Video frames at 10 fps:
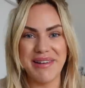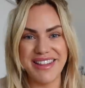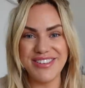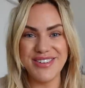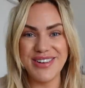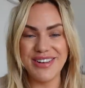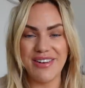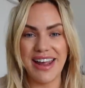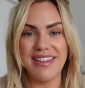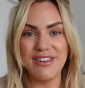but they do look
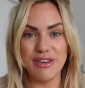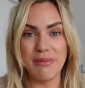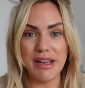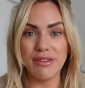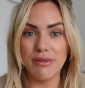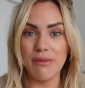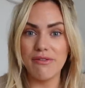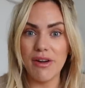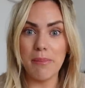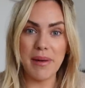great and they do make the room
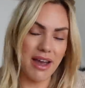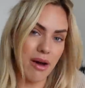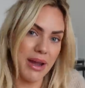feel bigger.